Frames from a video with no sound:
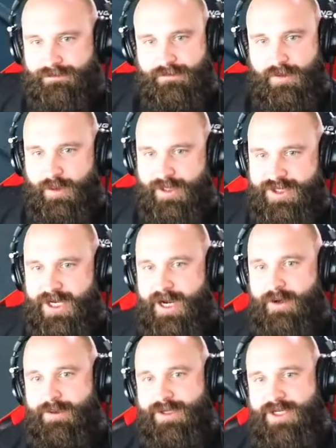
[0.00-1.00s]
Watch
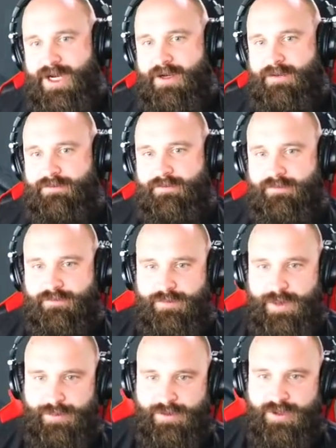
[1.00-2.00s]
out, watch out.
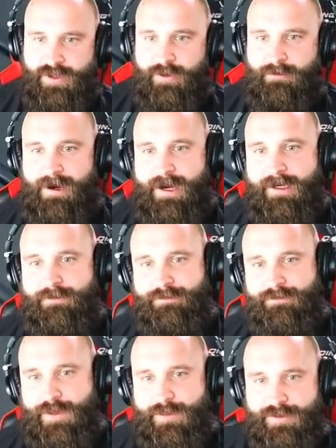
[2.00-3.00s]
People turning right,
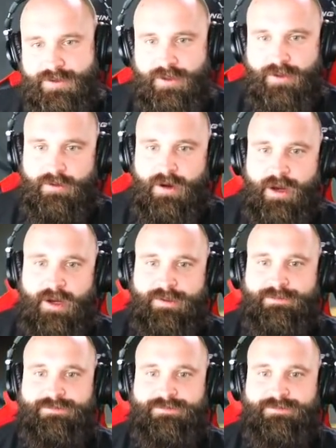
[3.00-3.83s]
people turning right.